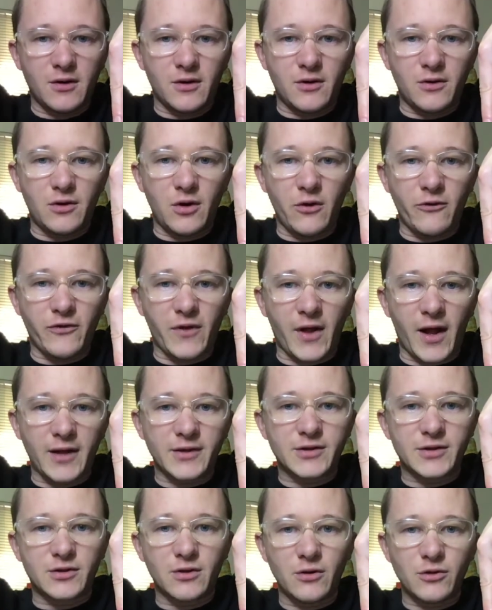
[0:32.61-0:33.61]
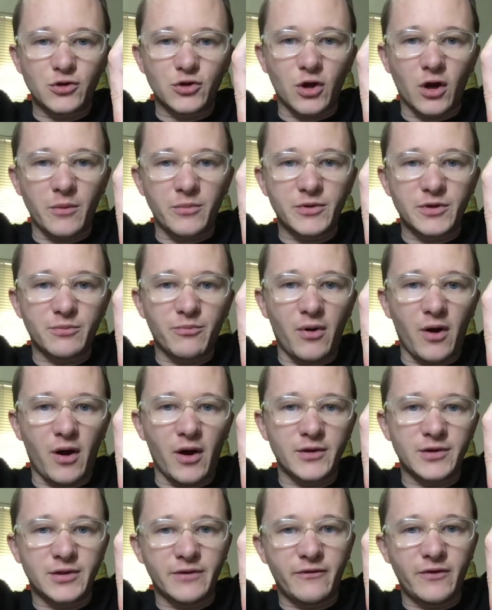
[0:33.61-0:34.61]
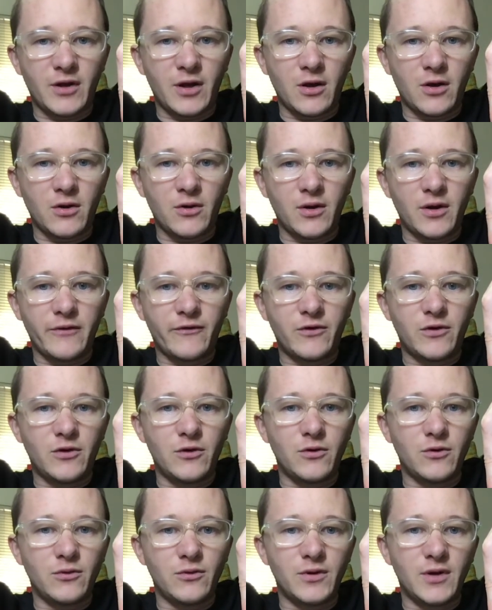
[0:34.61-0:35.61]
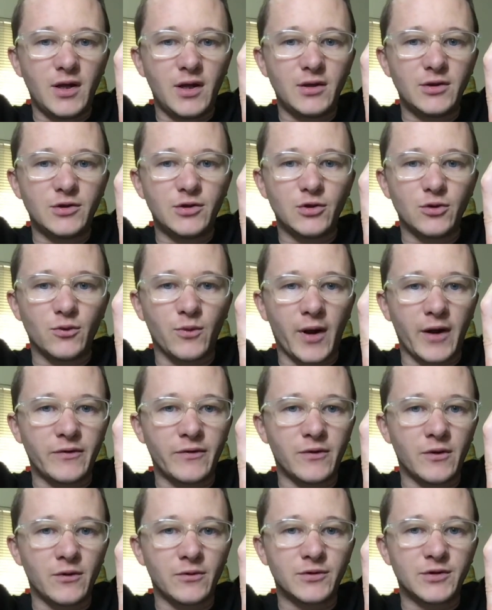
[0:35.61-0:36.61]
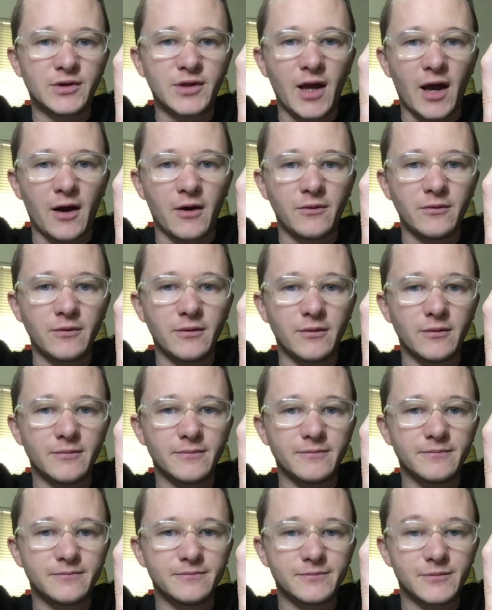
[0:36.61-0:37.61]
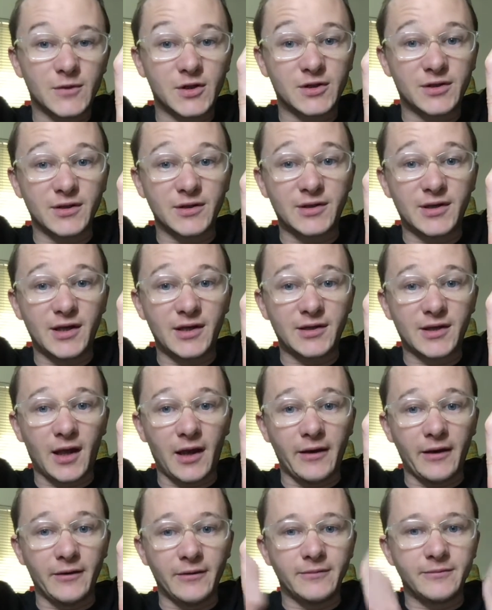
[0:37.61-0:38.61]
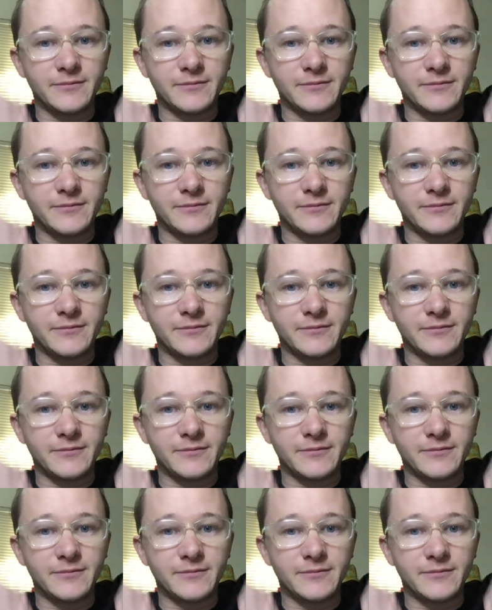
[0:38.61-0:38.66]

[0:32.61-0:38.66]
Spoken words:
No flats, no sharps. Pause the video if you need to write those down. It's the C scale.